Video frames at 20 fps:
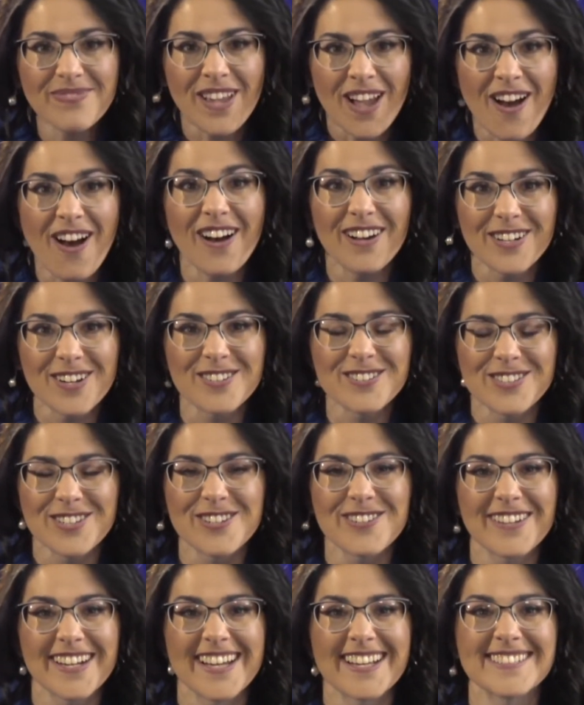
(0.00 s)
On our
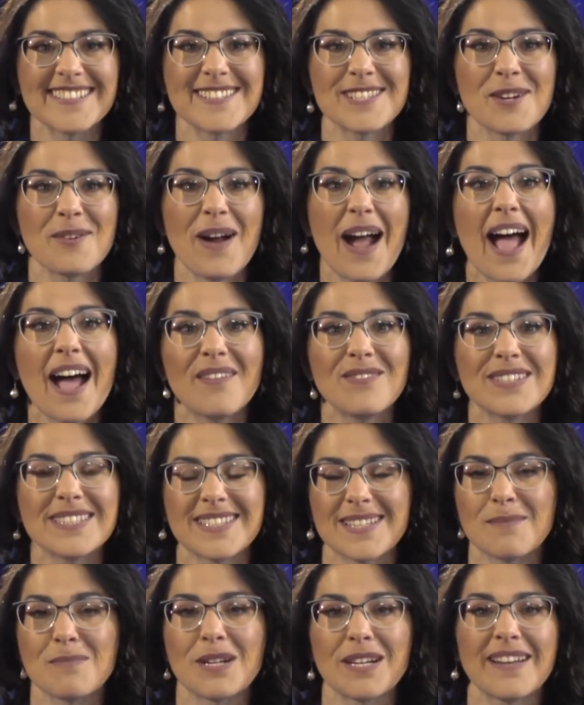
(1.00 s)
journey. And so having
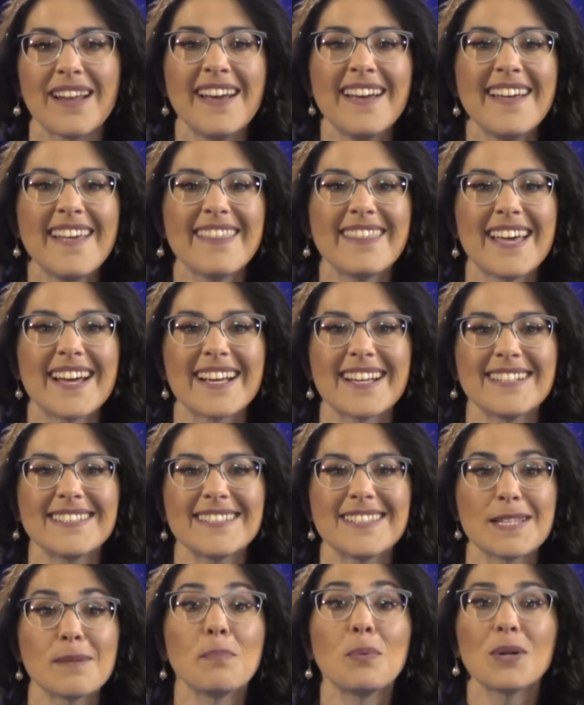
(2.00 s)
someone that can
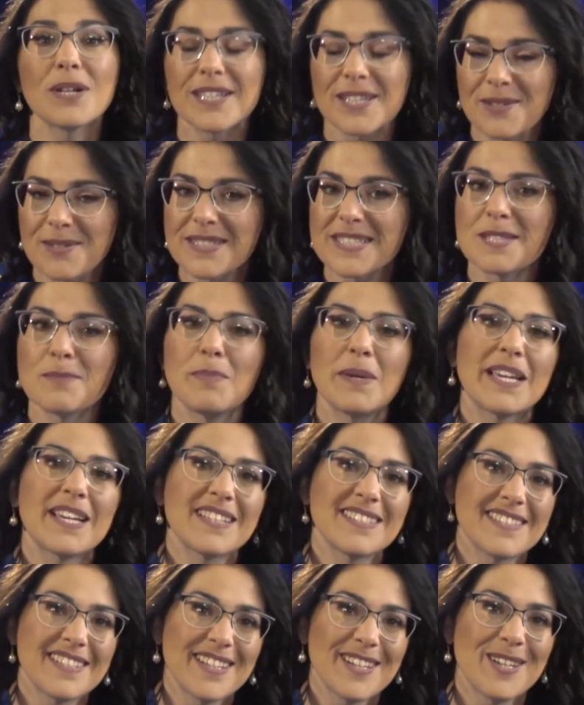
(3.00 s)
support you and speak
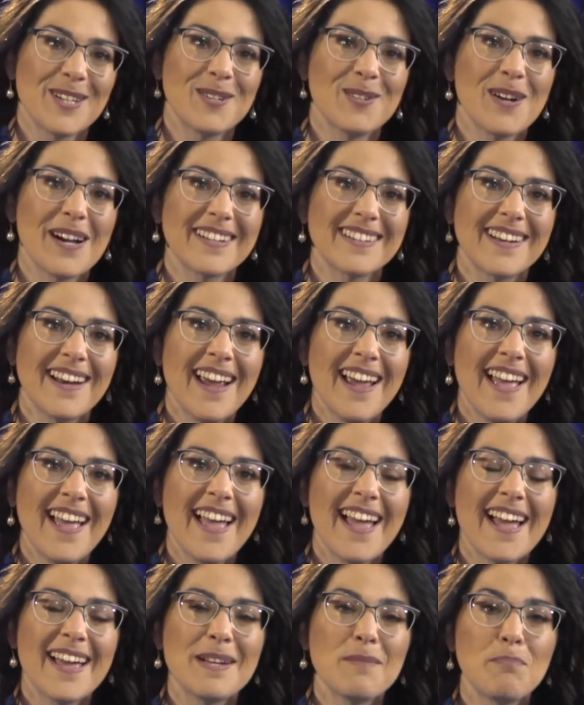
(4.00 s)
into you
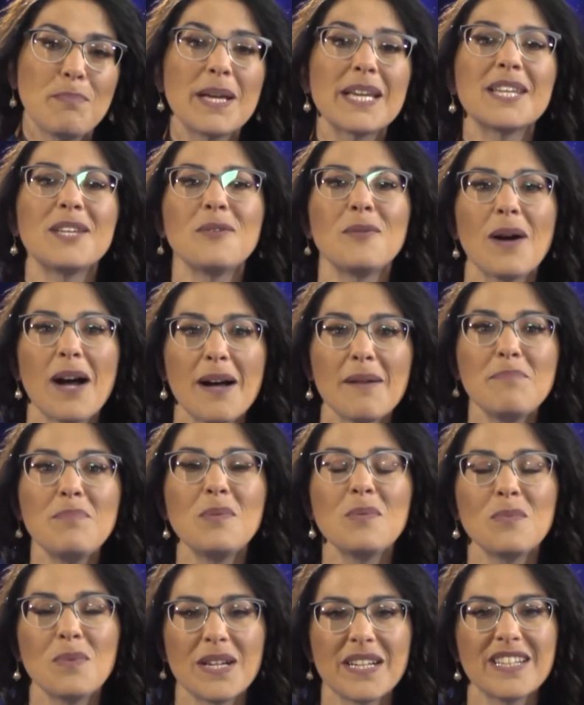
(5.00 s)
and pick you up
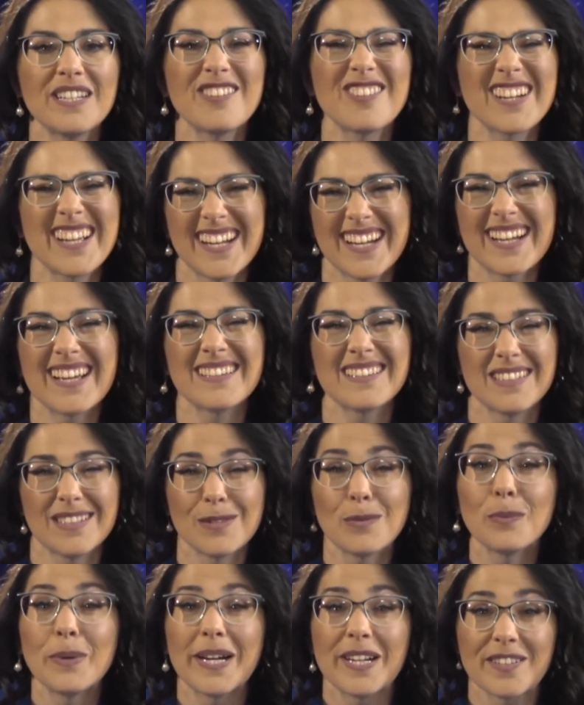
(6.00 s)
when you're getting a
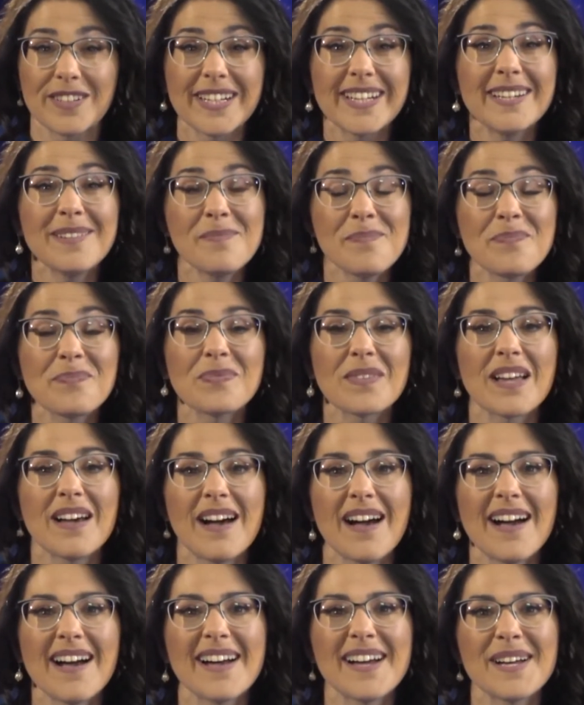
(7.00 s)
little weary
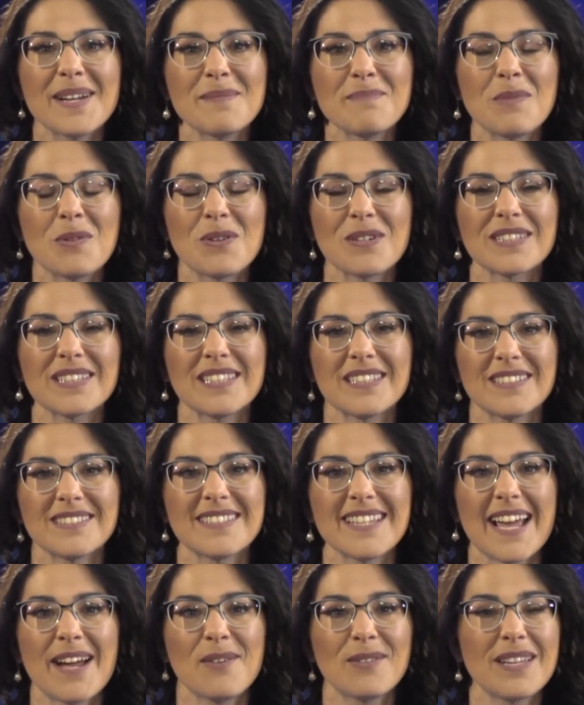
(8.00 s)
or a little
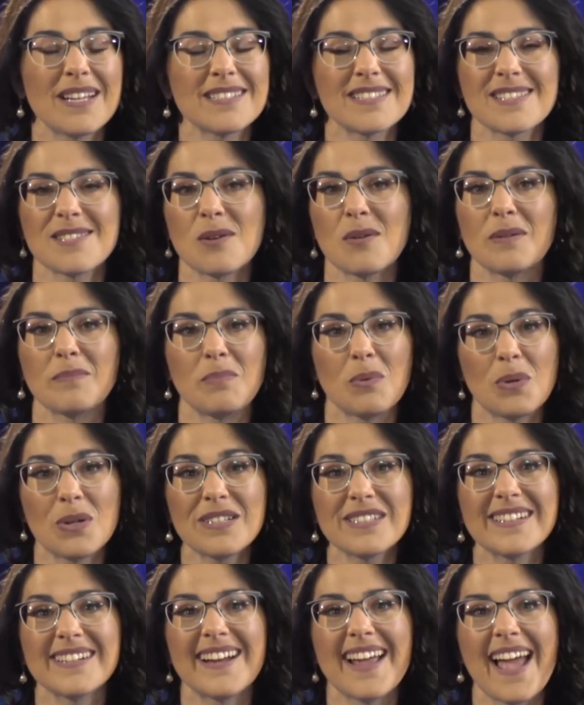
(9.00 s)
down, that's so
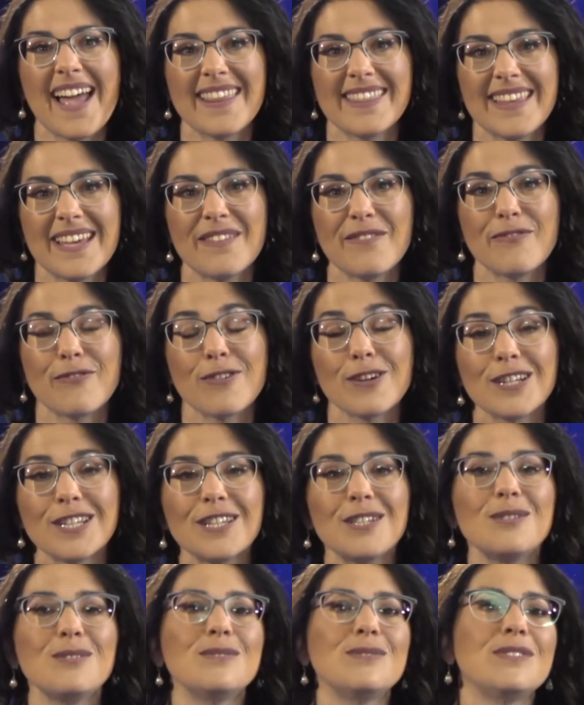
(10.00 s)
important. And then for
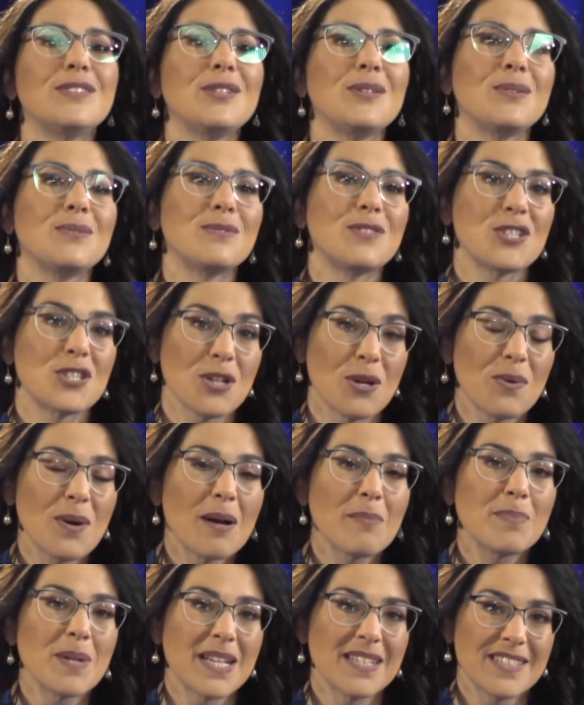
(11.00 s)
you to show
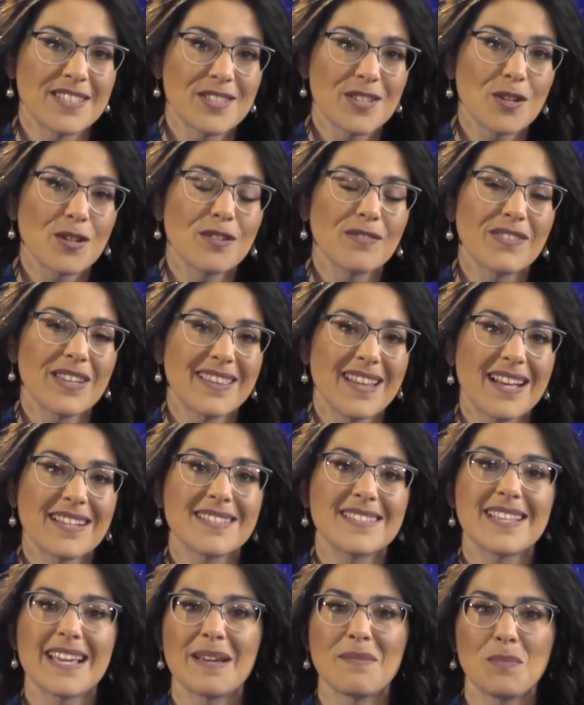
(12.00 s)
up and serve in
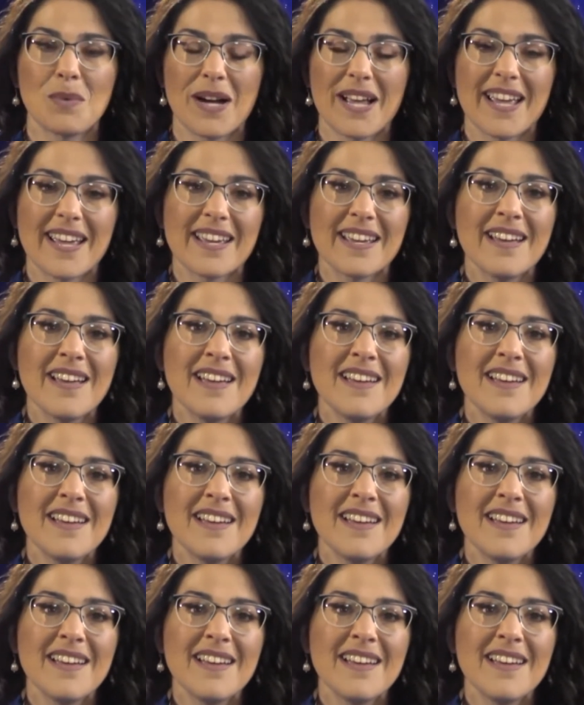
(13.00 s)
that same way